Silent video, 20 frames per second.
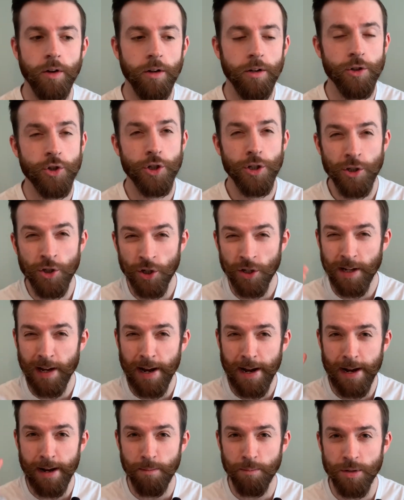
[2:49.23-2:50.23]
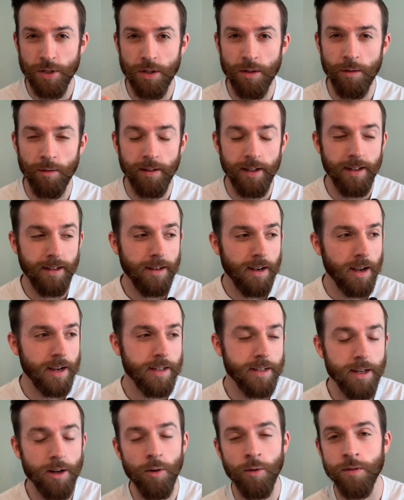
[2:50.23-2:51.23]
and she just absolutely
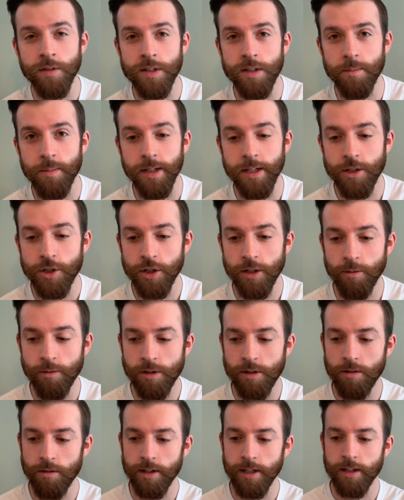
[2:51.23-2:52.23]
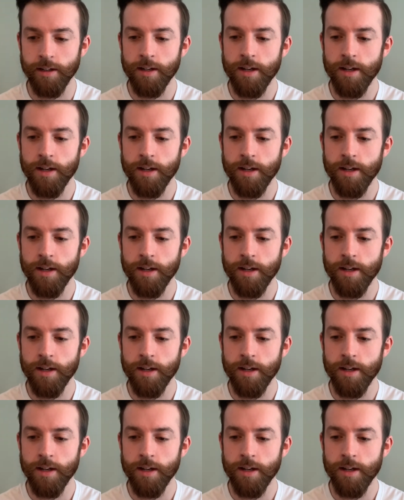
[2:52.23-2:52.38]
laid it on to me. She was like,